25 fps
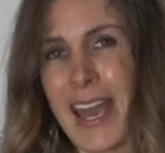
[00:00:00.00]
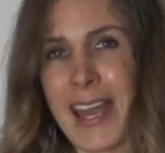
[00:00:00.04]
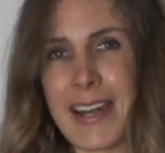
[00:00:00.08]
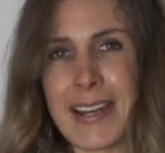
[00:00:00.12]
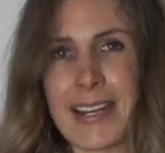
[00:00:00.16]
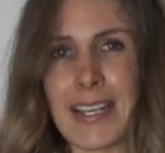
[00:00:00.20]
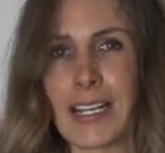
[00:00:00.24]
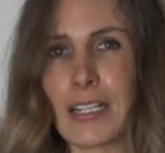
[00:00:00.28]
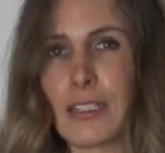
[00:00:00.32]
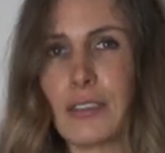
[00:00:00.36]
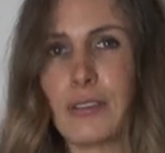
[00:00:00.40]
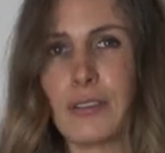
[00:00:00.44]

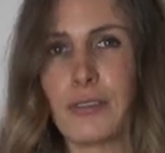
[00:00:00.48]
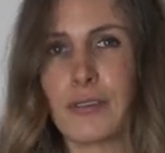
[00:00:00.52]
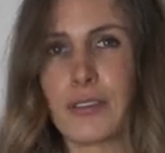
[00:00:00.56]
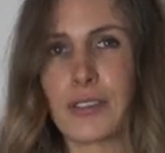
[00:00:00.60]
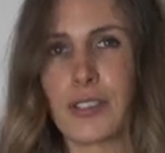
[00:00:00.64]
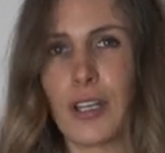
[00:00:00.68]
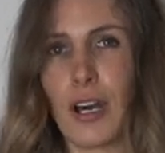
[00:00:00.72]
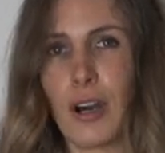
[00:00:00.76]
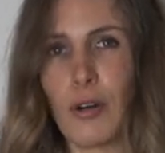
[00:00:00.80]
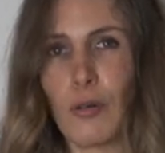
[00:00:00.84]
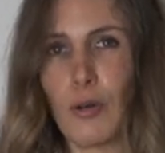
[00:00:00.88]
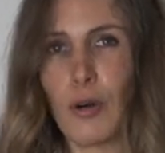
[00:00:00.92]
any gloves
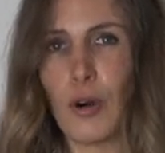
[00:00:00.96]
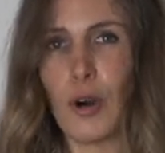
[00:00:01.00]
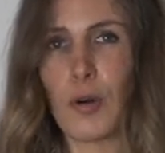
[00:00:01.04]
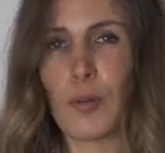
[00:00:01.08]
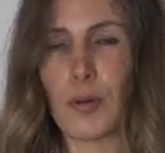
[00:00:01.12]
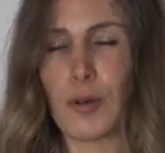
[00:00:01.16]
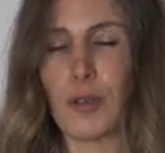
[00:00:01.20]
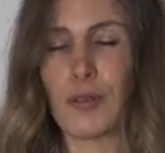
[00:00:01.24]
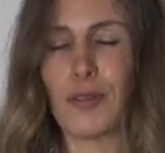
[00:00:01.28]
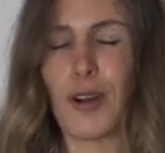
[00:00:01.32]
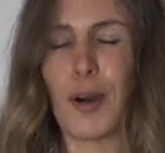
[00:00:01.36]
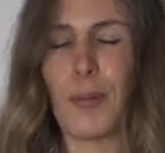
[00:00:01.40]
that are
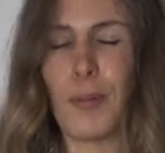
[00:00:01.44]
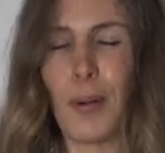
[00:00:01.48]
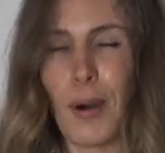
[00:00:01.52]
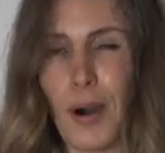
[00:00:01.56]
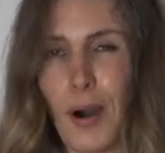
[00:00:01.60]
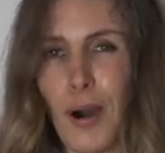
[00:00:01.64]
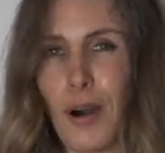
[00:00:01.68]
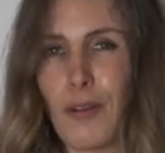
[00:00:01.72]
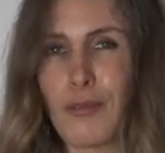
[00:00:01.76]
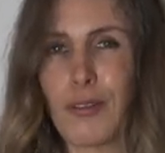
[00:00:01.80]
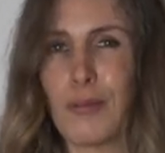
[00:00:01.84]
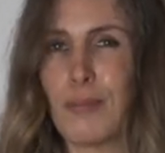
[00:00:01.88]
waterproof
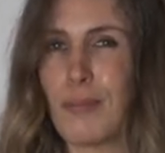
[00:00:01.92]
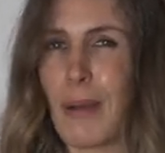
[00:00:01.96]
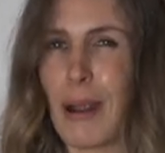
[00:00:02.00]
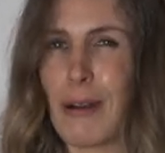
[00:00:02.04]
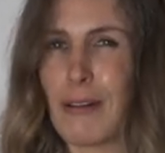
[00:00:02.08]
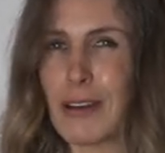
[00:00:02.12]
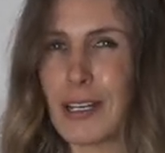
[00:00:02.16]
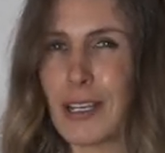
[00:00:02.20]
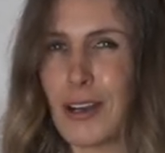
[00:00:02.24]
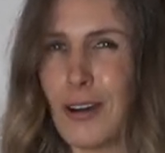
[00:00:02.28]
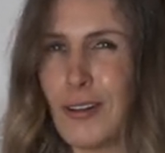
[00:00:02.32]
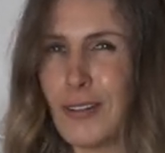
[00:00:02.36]
apart from
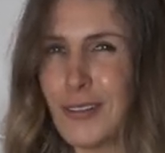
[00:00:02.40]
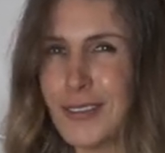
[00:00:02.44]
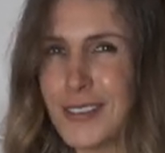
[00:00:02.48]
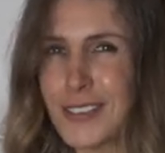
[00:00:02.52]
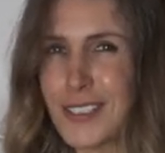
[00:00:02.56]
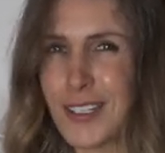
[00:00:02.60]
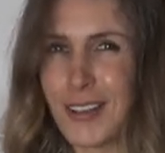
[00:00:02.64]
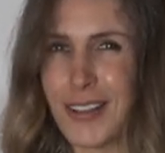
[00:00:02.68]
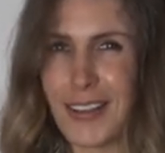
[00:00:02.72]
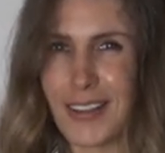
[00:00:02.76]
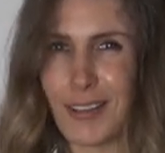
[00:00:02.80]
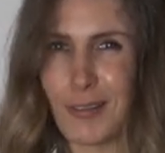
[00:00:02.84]

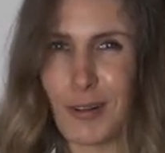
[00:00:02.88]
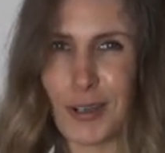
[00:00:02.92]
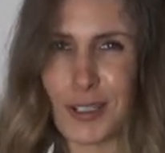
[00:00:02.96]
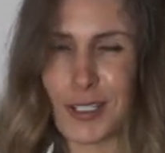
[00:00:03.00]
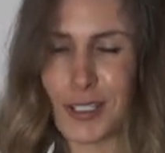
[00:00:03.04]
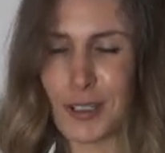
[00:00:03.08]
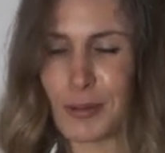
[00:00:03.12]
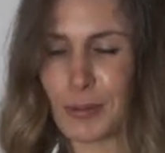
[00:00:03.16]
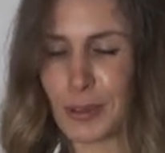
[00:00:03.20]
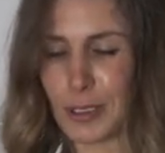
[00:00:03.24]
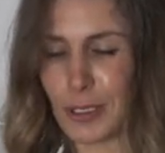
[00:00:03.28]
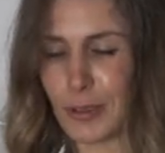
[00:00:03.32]
Marigolds, you know, like the
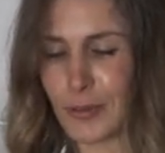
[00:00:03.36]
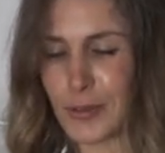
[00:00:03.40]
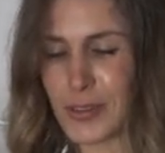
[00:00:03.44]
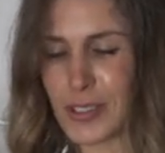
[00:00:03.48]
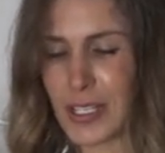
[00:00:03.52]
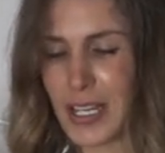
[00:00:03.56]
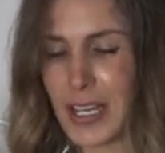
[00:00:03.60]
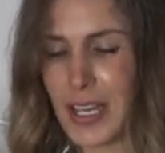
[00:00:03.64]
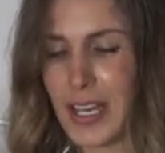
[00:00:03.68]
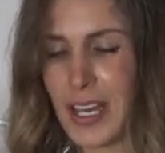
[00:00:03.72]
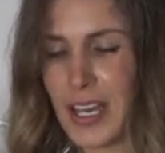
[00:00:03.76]
washing up gloves.